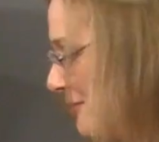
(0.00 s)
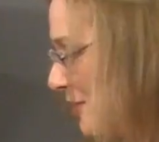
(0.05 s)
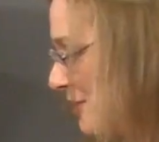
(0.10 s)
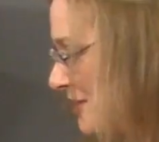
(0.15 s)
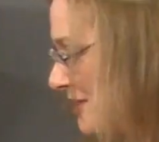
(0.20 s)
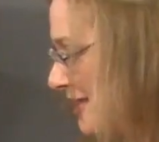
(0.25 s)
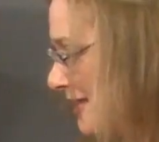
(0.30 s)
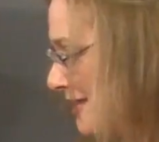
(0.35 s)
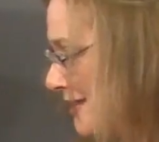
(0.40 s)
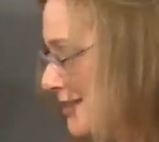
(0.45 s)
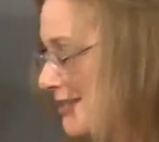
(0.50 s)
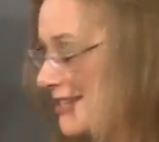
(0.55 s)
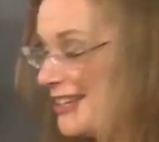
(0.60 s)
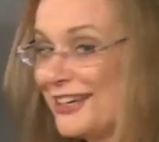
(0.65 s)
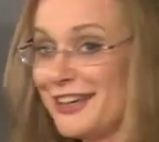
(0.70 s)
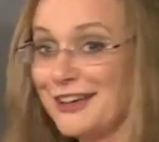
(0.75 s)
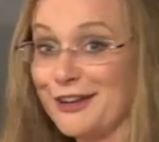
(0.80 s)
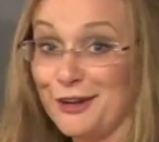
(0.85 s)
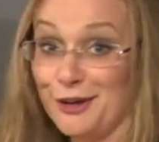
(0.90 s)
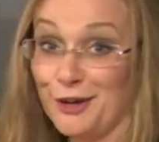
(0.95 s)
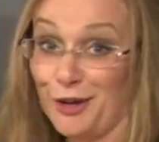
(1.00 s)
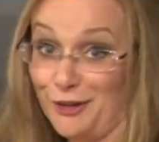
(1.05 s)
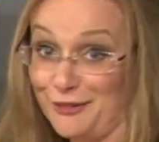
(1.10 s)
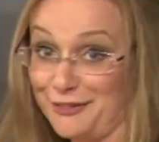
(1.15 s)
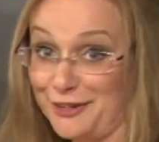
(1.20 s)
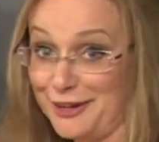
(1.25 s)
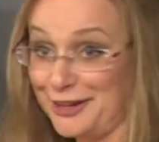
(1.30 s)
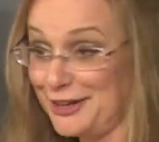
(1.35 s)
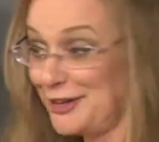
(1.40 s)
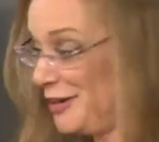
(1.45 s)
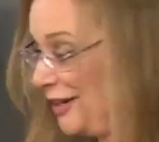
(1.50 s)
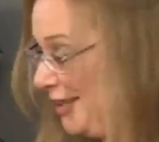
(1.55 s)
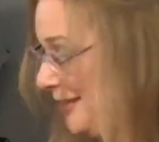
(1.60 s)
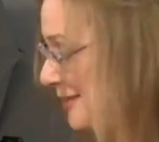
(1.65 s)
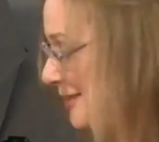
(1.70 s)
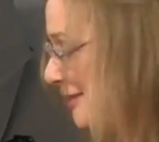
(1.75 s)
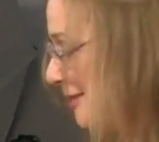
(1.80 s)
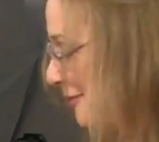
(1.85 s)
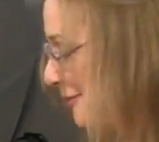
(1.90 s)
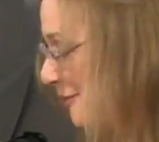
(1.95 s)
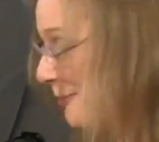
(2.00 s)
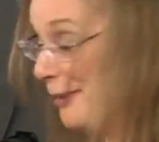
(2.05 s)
what is not a very attractive